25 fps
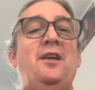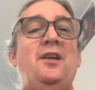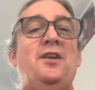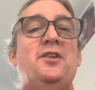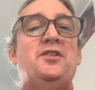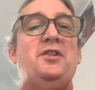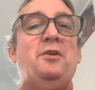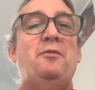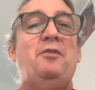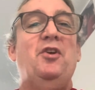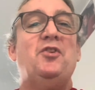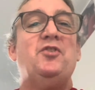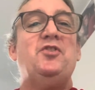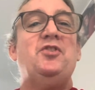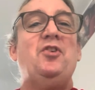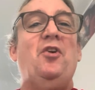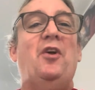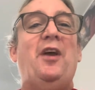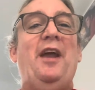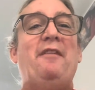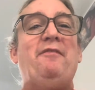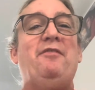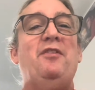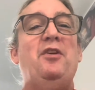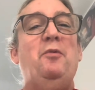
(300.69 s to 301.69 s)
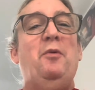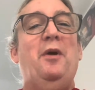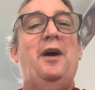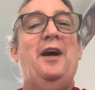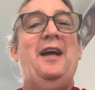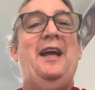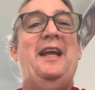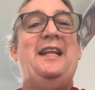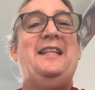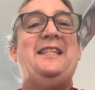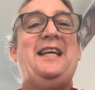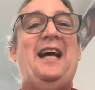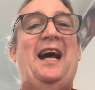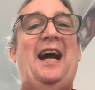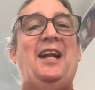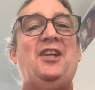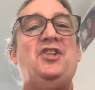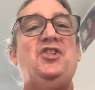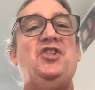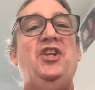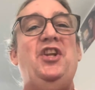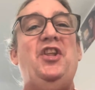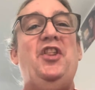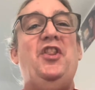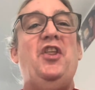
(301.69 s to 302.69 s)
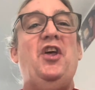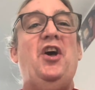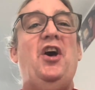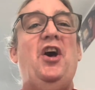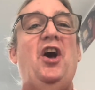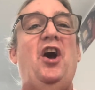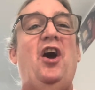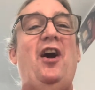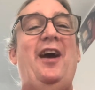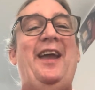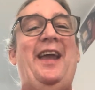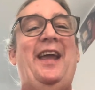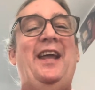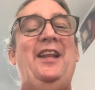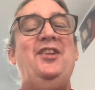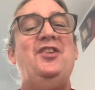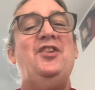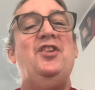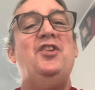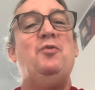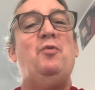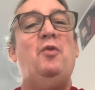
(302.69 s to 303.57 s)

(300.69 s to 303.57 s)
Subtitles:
So we've got stock everywhere. It's actually there in the